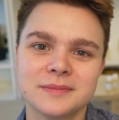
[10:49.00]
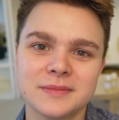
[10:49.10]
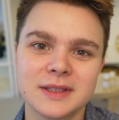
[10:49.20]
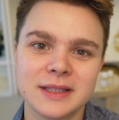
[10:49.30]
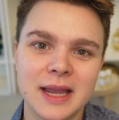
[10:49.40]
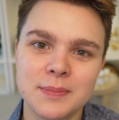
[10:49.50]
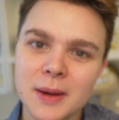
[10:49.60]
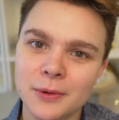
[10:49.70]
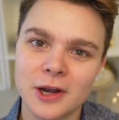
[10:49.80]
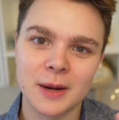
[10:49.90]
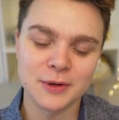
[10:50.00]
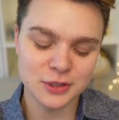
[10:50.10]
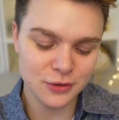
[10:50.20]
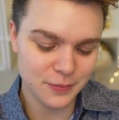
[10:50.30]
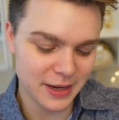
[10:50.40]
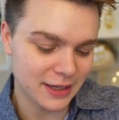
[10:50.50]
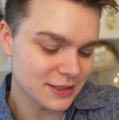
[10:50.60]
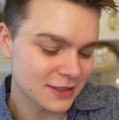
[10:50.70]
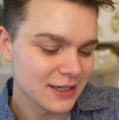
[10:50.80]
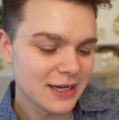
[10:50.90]
like bubblegum or
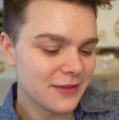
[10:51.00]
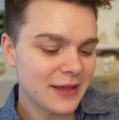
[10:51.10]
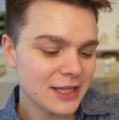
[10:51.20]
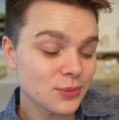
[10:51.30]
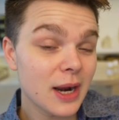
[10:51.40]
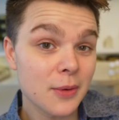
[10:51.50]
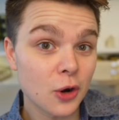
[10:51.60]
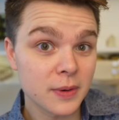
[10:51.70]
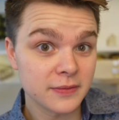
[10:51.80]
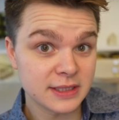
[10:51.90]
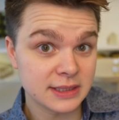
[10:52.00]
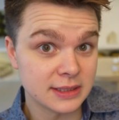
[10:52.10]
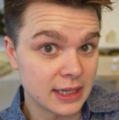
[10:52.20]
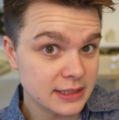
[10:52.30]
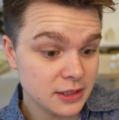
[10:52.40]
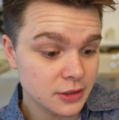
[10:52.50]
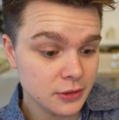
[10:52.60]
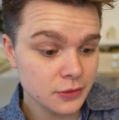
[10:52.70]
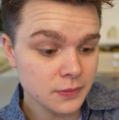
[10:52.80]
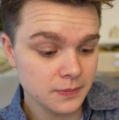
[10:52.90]
toothpaste. That's what I'm hoping this doesn't
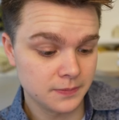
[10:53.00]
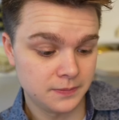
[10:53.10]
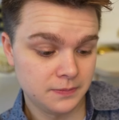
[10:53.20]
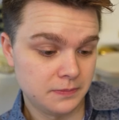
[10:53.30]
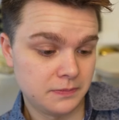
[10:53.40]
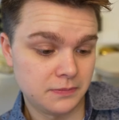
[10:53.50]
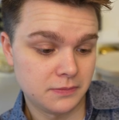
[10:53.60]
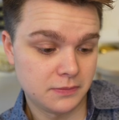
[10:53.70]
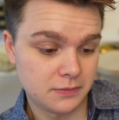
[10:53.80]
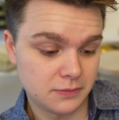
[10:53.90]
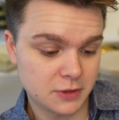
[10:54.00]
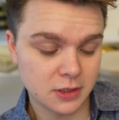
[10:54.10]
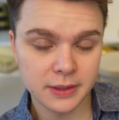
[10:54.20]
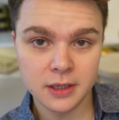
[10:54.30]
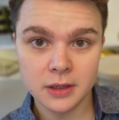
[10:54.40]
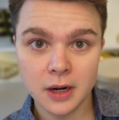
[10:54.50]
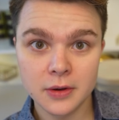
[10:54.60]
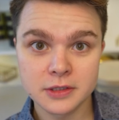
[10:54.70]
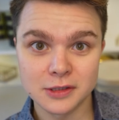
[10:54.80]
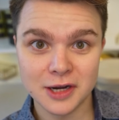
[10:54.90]
do. So here
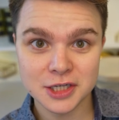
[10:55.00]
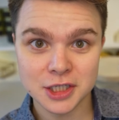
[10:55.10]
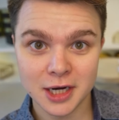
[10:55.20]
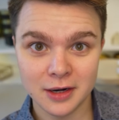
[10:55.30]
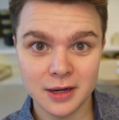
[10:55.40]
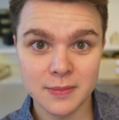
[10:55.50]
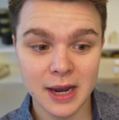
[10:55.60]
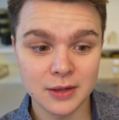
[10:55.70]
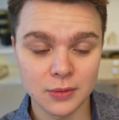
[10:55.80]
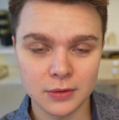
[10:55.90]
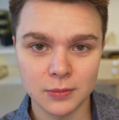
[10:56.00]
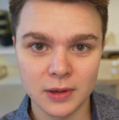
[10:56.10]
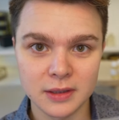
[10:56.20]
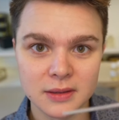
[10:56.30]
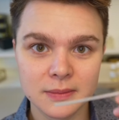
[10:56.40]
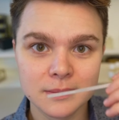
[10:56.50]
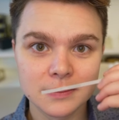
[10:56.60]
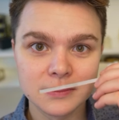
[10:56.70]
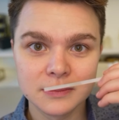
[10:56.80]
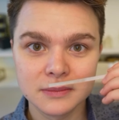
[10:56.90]
goes Lost Cherry by Northwood.
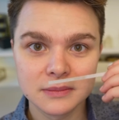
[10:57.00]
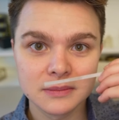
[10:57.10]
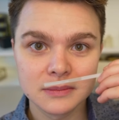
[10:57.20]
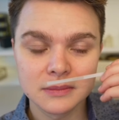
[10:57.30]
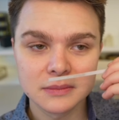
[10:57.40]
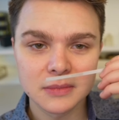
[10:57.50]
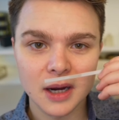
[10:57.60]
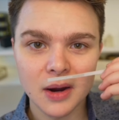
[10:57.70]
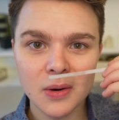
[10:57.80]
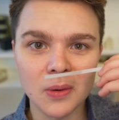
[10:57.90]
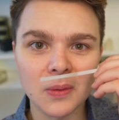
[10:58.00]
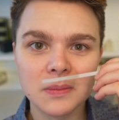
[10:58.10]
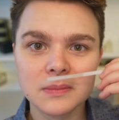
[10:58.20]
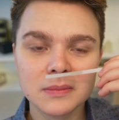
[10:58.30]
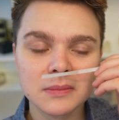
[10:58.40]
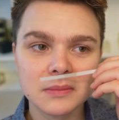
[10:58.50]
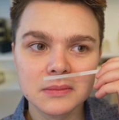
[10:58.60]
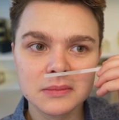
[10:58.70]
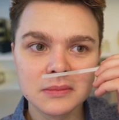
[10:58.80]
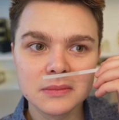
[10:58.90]
Oh,
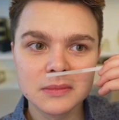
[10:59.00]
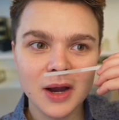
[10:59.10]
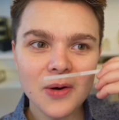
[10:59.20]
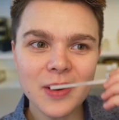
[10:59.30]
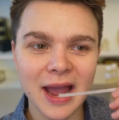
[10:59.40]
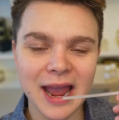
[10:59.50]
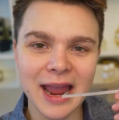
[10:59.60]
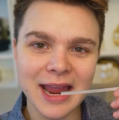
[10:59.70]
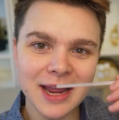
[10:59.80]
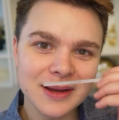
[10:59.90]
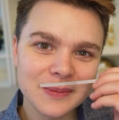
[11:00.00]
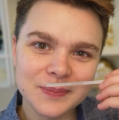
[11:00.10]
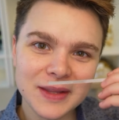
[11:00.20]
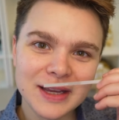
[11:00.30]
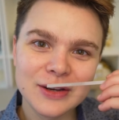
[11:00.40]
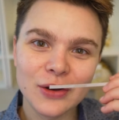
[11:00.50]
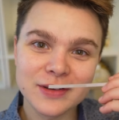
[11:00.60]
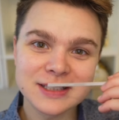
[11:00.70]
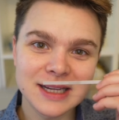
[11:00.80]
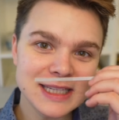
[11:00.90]
okay. No,
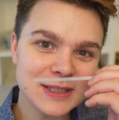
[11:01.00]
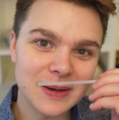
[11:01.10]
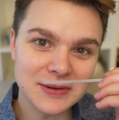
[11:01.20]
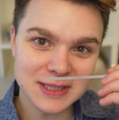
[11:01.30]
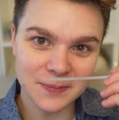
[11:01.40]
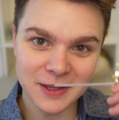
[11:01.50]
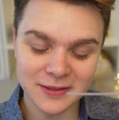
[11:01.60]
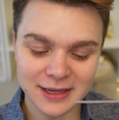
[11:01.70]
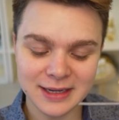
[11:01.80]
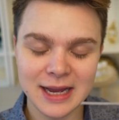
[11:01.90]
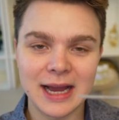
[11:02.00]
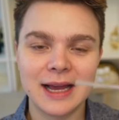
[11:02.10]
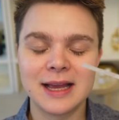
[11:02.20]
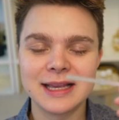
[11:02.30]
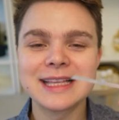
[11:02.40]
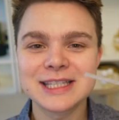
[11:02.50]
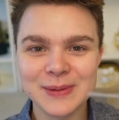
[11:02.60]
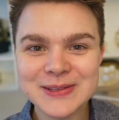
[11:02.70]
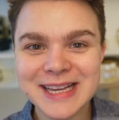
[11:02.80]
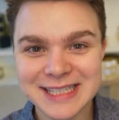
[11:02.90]
this does smell something like, uh, it
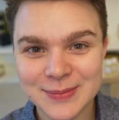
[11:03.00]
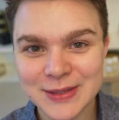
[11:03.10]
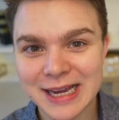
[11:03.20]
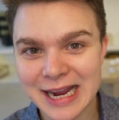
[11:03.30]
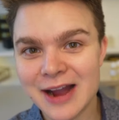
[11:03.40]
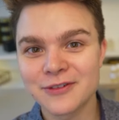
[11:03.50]
smells like something I got